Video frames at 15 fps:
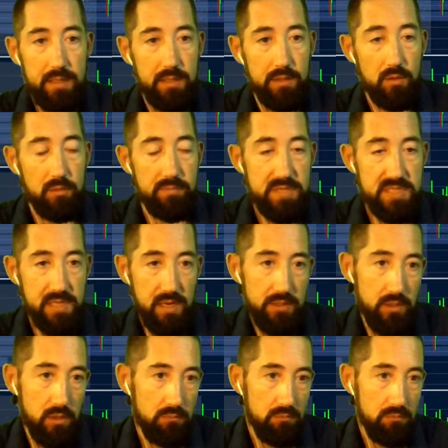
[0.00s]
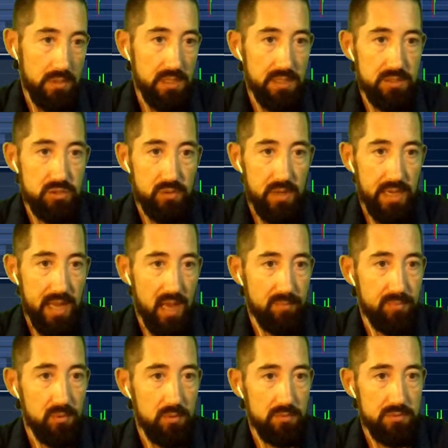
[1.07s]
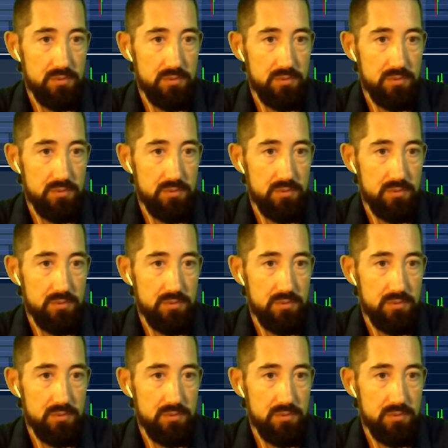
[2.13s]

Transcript: The only reason I don't really trade Apple